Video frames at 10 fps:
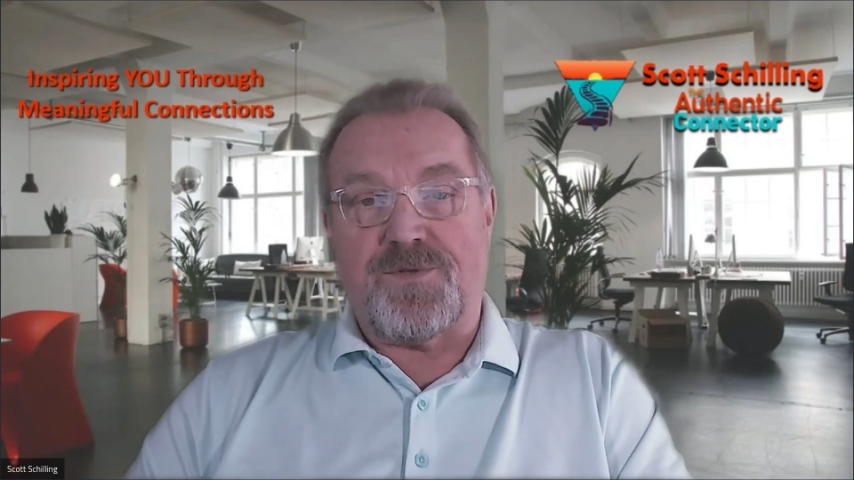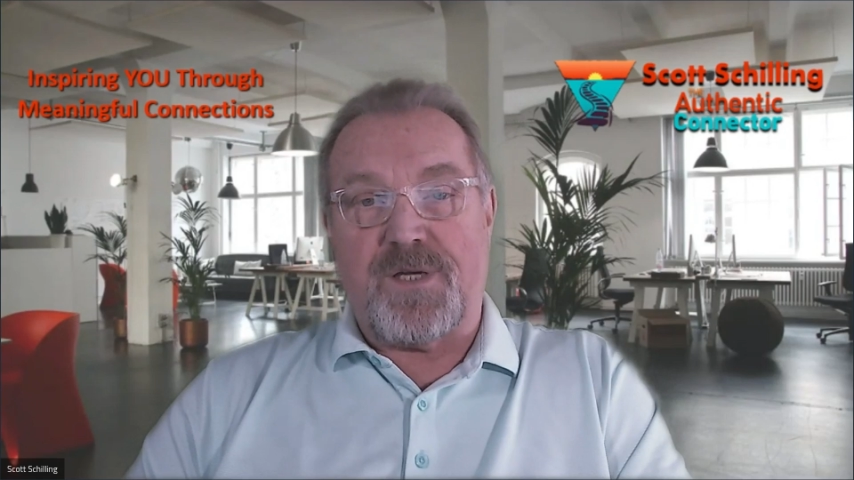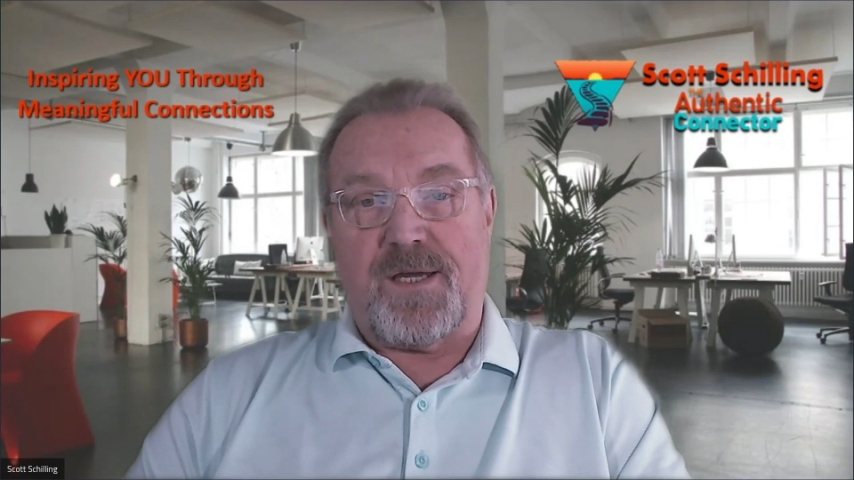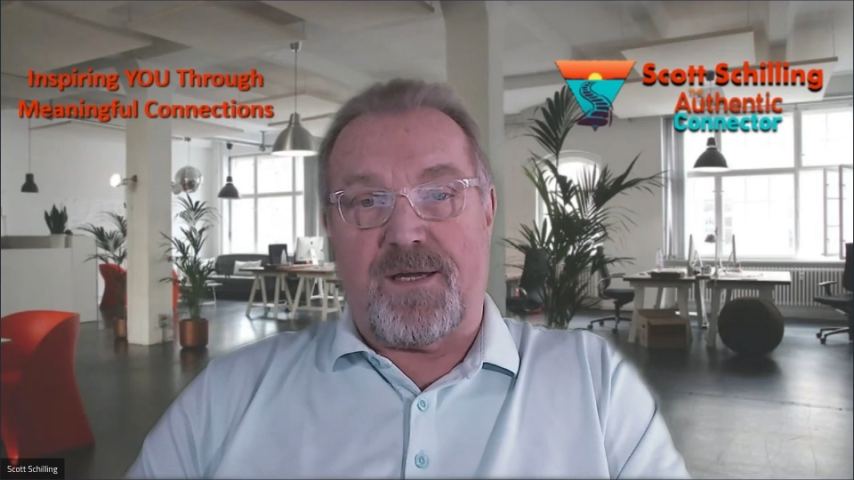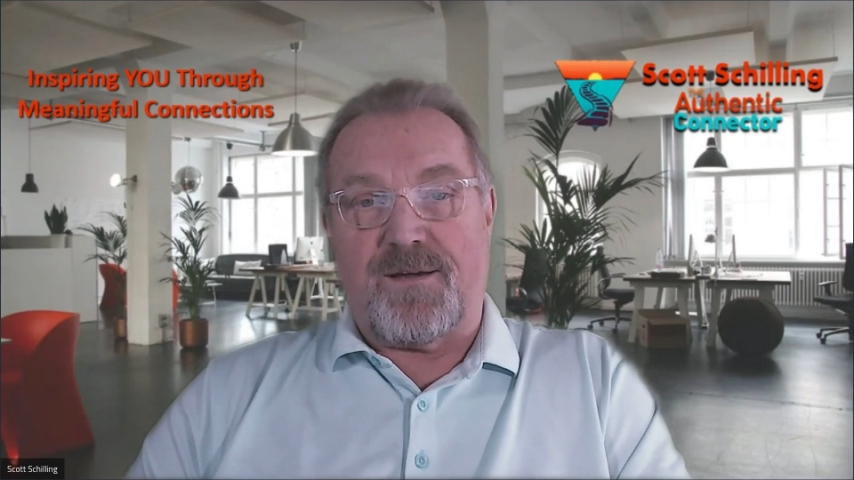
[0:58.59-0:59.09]

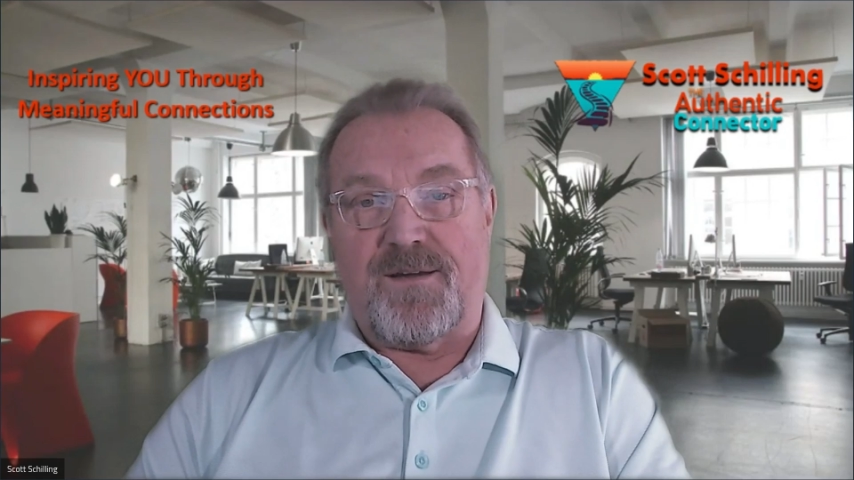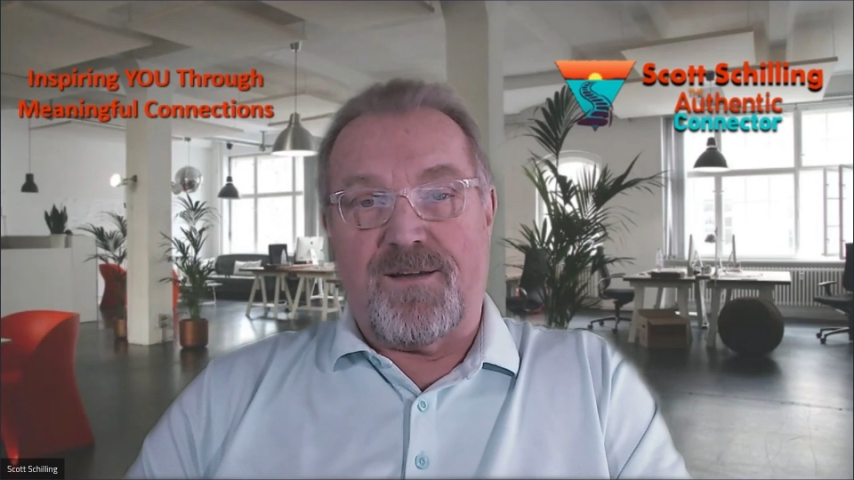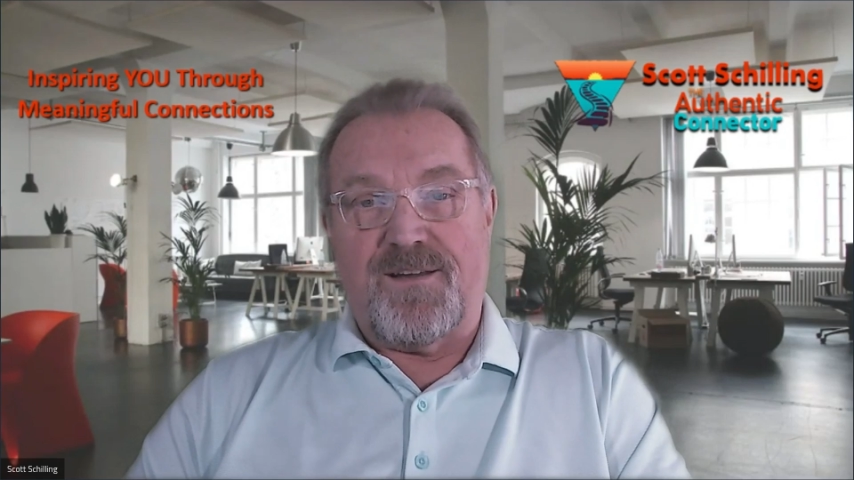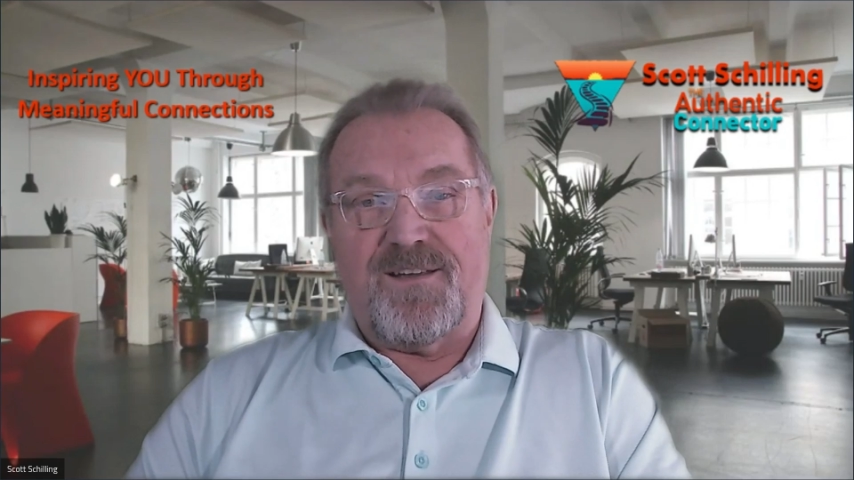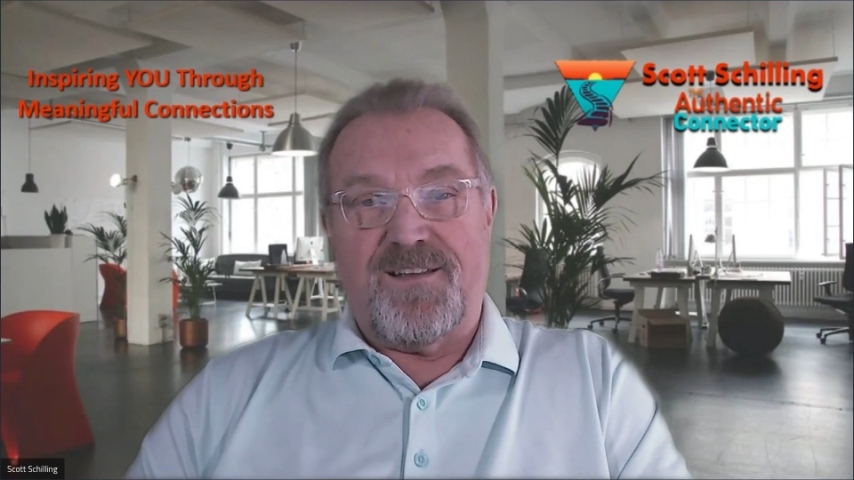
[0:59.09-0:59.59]
take
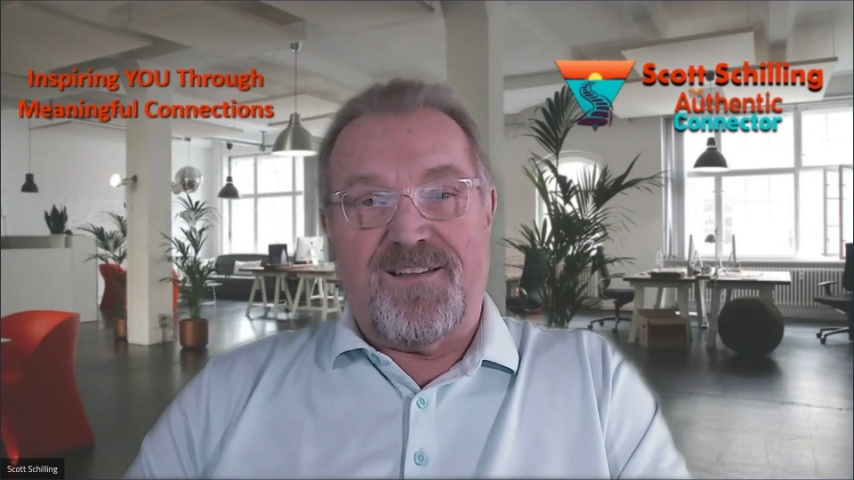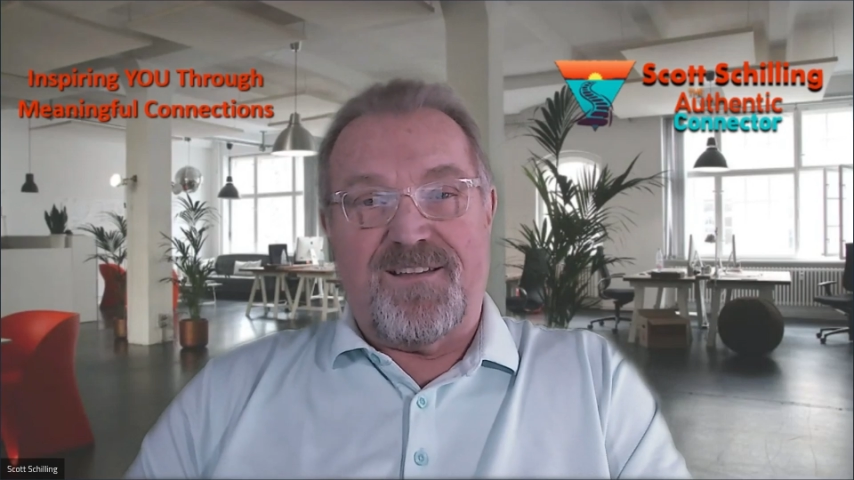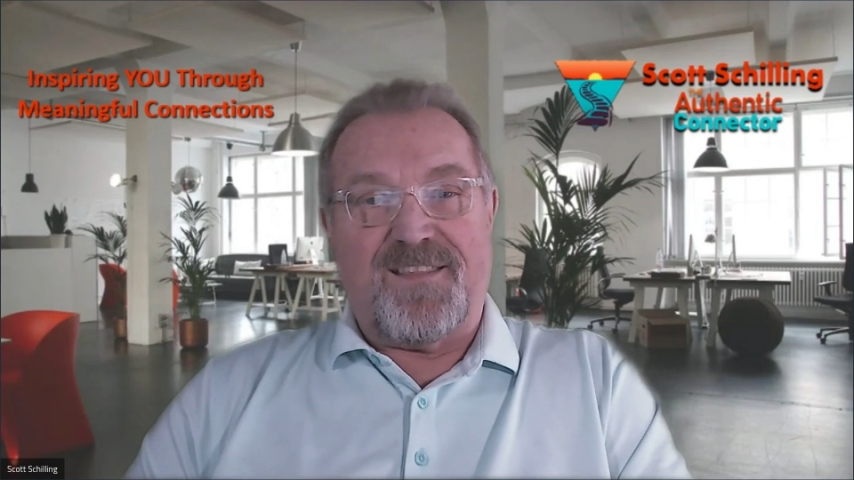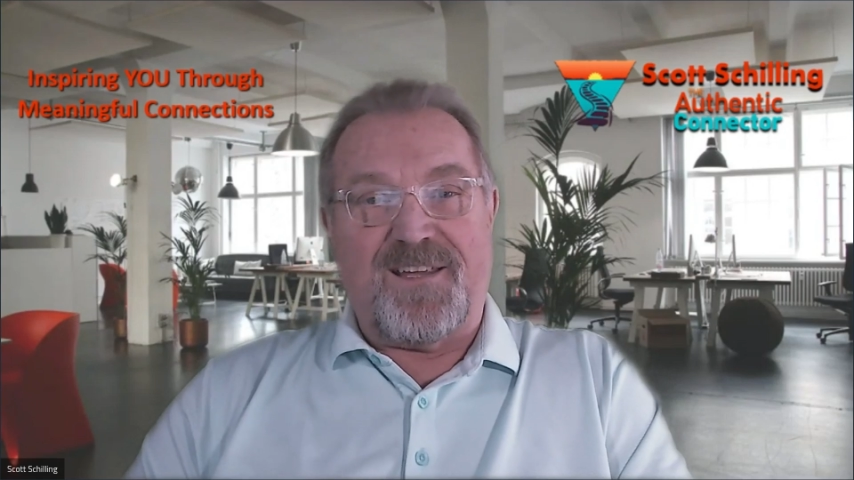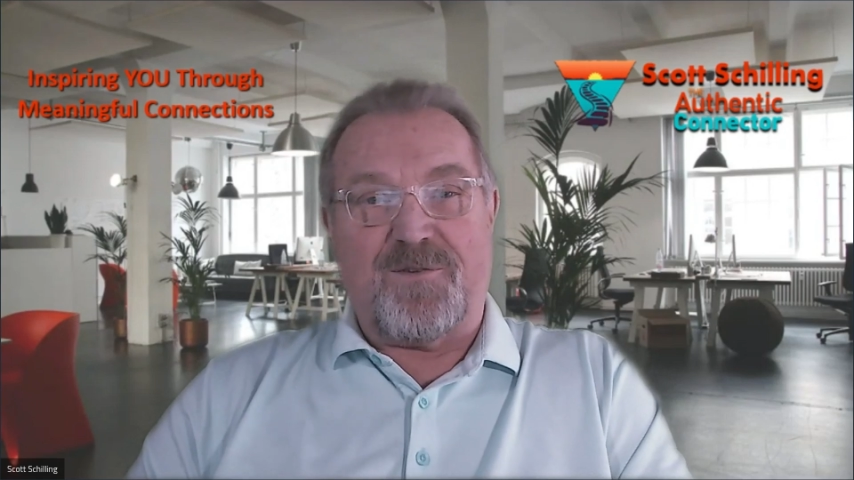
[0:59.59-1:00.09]

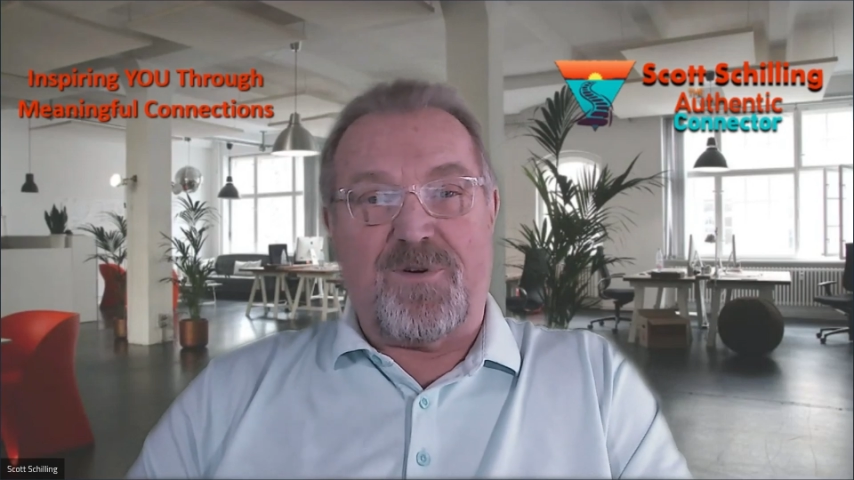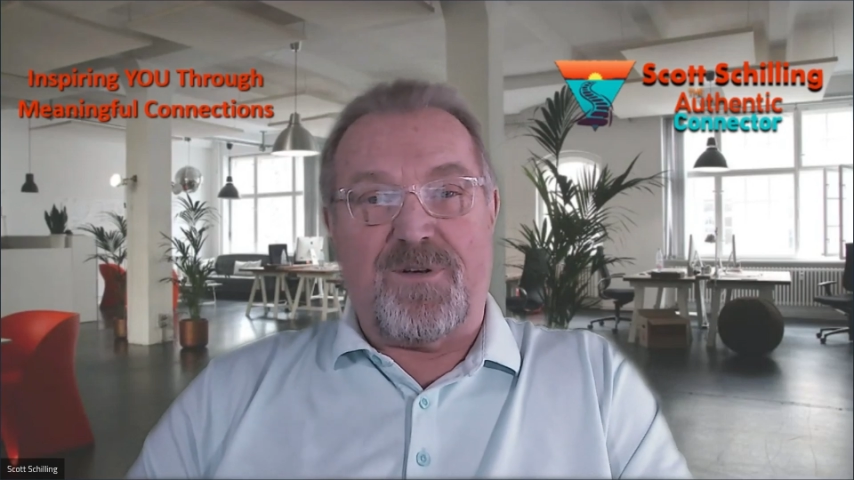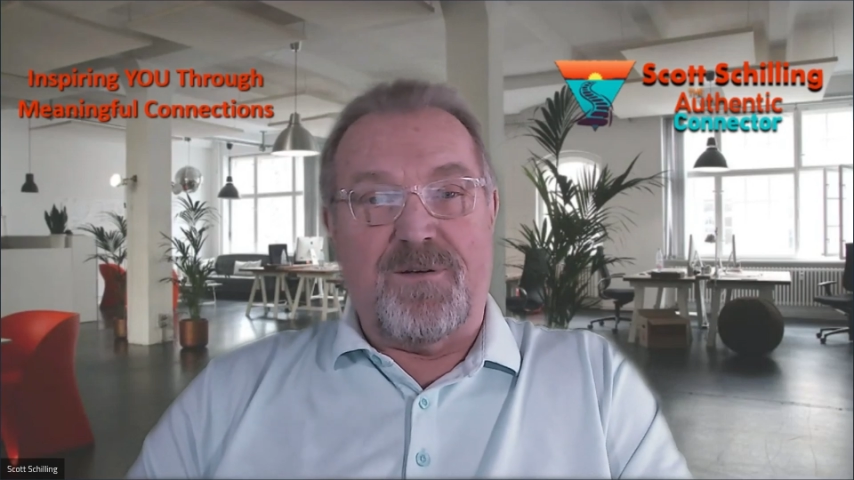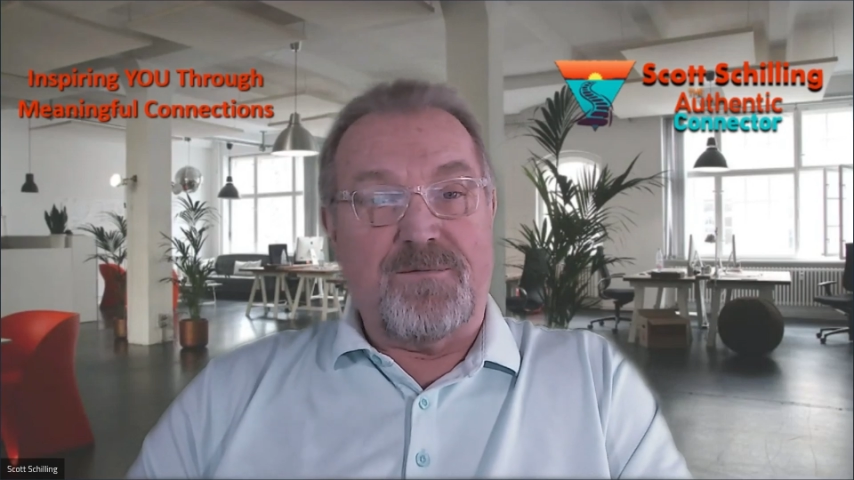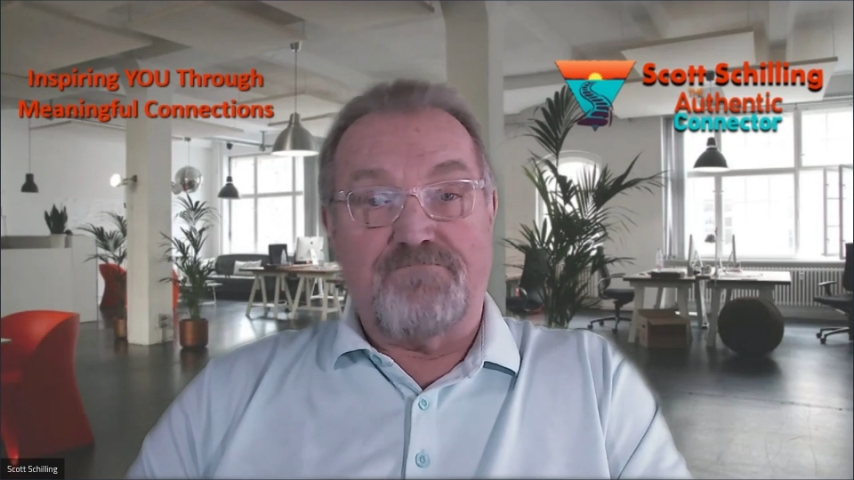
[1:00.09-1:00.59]
that would